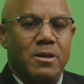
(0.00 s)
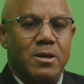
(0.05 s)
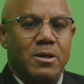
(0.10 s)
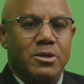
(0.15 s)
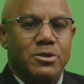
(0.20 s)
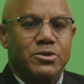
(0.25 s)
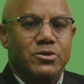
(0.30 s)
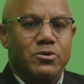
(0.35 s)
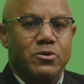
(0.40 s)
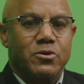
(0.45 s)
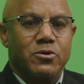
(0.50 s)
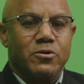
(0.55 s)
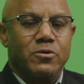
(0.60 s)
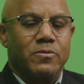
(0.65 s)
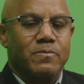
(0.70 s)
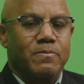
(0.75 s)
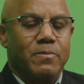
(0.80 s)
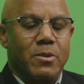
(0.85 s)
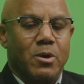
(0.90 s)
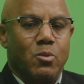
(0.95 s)

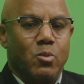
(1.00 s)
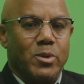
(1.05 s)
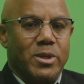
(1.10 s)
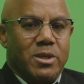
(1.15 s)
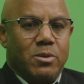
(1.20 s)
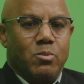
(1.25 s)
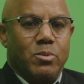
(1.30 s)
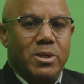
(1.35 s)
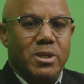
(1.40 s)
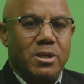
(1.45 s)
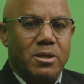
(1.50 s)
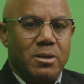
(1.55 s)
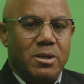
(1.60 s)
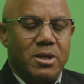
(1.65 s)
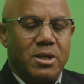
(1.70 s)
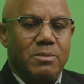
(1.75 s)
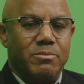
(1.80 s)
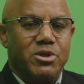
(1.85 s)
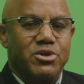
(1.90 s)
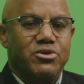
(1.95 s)
So we in
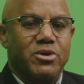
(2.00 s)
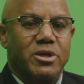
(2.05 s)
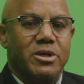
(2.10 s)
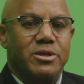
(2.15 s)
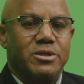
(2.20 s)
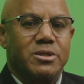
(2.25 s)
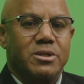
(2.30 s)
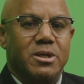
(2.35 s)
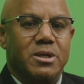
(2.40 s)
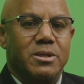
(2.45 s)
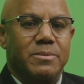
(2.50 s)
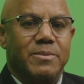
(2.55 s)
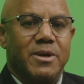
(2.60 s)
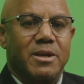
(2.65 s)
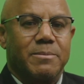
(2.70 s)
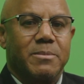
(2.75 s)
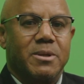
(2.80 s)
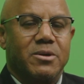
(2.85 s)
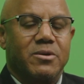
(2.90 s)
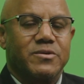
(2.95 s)
the meteorological
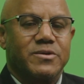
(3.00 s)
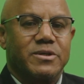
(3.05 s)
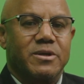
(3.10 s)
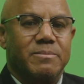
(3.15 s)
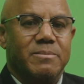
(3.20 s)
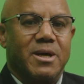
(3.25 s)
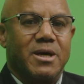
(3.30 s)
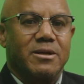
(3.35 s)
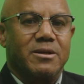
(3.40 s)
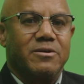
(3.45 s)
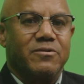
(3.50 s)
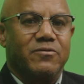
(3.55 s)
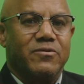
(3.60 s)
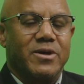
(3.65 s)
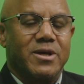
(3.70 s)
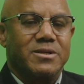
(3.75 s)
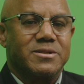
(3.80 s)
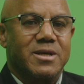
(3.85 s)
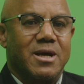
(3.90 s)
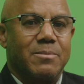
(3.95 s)
department of St. Martin, for
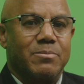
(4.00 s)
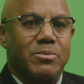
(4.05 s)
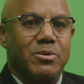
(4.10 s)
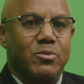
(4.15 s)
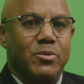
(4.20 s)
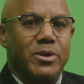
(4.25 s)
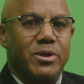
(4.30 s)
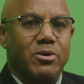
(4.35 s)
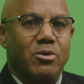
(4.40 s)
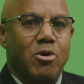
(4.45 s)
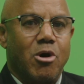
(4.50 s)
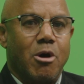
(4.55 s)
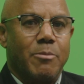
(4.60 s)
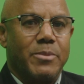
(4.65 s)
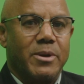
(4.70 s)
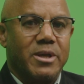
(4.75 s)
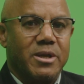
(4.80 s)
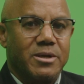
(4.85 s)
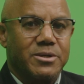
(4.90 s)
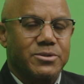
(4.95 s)
example, we do
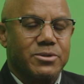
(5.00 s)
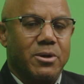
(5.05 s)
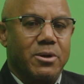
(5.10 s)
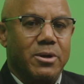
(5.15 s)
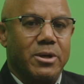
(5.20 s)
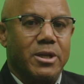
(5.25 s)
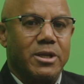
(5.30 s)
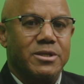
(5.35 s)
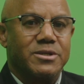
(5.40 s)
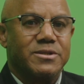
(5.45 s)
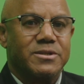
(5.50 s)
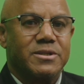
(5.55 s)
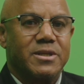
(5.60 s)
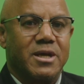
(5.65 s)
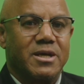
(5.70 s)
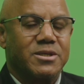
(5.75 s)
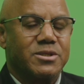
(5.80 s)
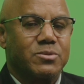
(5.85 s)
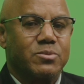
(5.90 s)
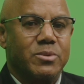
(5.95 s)
upper air soundings.
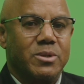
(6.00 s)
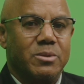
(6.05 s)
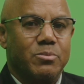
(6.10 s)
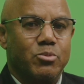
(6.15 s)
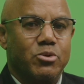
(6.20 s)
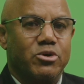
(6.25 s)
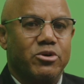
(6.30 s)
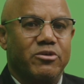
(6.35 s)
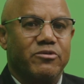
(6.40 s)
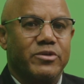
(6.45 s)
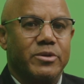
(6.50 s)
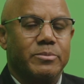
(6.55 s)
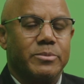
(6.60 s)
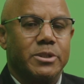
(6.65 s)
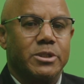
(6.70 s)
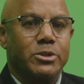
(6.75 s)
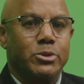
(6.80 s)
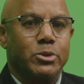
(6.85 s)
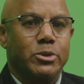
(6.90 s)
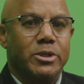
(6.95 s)
That's we put off the
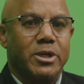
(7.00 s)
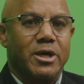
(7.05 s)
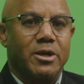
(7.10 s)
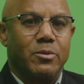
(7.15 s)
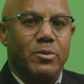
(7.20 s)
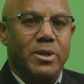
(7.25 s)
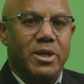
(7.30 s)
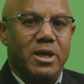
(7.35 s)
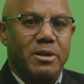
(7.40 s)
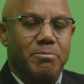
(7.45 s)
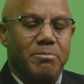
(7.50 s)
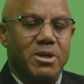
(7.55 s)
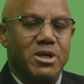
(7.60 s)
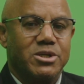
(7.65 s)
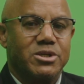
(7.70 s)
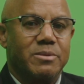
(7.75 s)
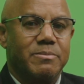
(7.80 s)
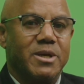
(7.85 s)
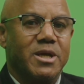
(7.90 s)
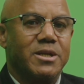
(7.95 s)
balloon and we get
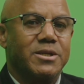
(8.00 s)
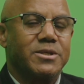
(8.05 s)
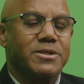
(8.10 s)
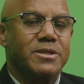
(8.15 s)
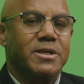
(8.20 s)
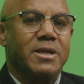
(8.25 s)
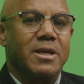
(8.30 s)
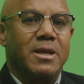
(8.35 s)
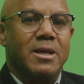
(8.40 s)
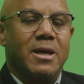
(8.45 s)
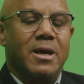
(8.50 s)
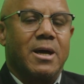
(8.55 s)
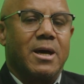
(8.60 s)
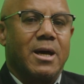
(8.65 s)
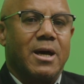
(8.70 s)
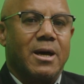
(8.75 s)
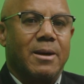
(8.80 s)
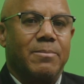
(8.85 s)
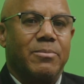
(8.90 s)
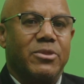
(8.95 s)
measurements.
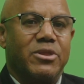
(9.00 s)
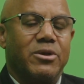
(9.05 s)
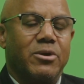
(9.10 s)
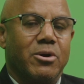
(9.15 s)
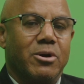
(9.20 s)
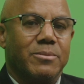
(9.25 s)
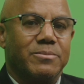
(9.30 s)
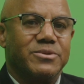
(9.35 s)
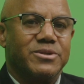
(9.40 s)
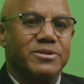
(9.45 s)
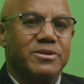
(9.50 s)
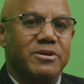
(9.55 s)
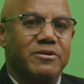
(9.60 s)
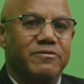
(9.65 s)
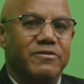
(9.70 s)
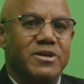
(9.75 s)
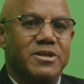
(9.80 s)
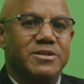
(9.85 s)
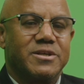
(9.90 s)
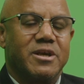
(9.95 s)
The
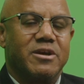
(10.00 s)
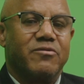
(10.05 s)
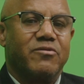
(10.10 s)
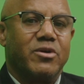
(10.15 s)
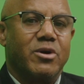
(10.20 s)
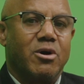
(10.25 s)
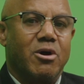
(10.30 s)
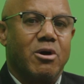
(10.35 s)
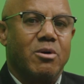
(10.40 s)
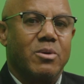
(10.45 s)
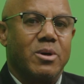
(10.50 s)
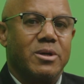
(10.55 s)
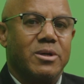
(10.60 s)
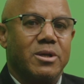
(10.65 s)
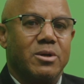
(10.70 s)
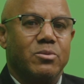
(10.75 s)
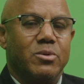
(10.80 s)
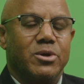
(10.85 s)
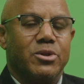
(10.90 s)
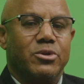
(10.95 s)
observers, every hour,
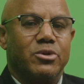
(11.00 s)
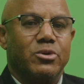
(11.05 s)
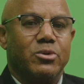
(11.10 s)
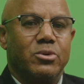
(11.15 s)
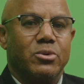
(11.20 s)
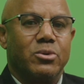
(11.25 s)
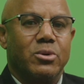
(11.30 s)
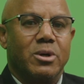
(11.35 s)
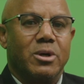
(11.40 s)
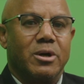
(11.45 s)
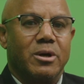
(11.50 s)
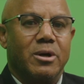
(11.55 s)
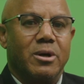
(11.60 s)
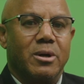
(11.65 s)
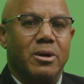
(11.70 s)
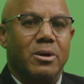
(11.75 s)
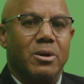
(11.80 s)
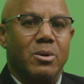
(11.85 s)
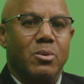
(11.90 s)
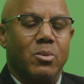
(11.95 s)
they will do
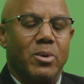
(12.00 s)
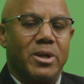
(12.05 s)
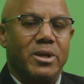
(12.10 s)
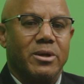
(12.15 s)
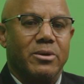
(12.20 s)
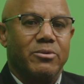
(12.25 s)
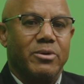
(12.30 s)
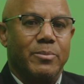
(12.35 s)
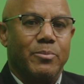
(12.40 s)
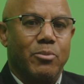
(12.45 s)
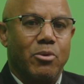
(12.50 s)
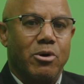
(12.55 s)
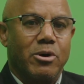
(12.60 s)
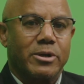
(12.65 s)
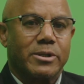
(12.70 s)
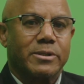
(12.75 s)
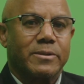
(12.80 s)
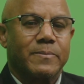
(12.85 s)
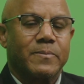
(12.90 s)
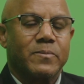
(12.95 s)
a weather report,